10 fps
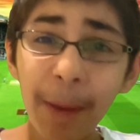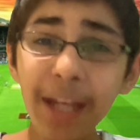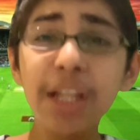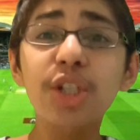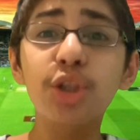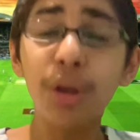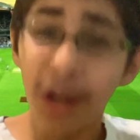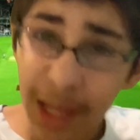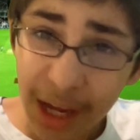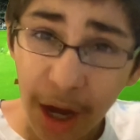managed
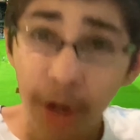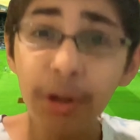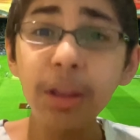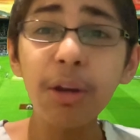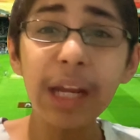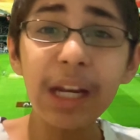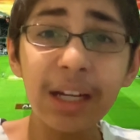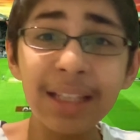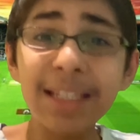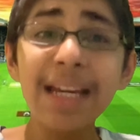303
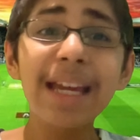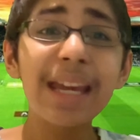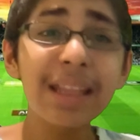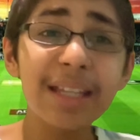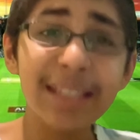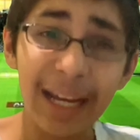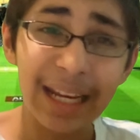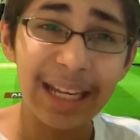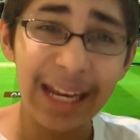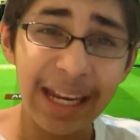runs in the
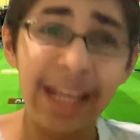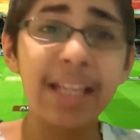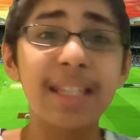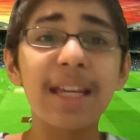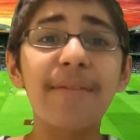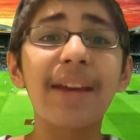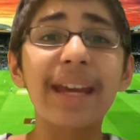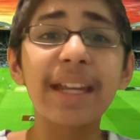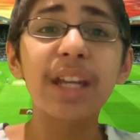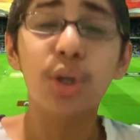second innings, giving
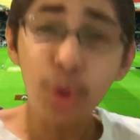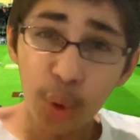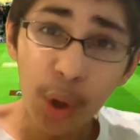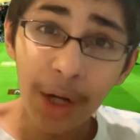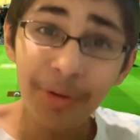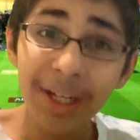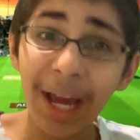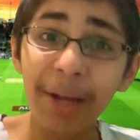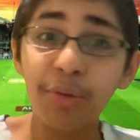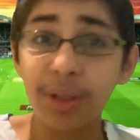India
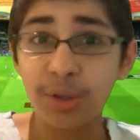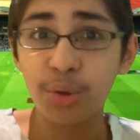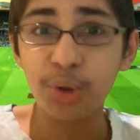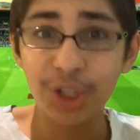209 runs to